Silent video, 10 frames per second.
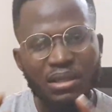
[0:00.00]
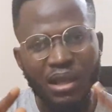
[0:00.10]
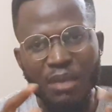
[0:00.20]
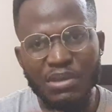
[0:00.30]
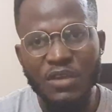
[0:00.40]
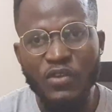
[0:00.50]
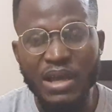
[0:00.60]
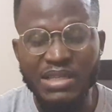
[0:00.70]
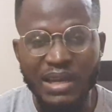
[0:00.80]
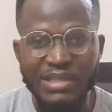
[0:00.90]
Now, let me give you
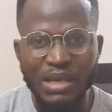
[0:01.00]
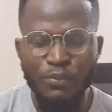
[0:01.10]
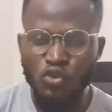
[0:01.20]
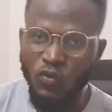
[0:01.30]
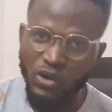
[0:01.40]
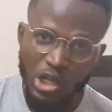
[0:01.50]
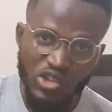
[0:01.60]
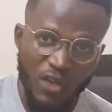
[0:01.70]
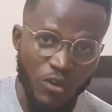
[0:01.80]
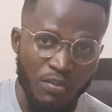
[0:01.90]
guys an example to further
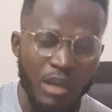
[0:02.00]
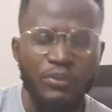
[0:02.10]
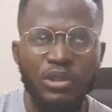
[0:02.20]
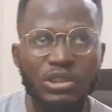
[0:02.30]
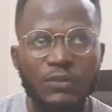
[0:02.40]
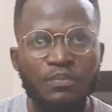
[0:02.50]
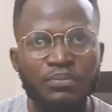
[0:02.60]
drive home my point.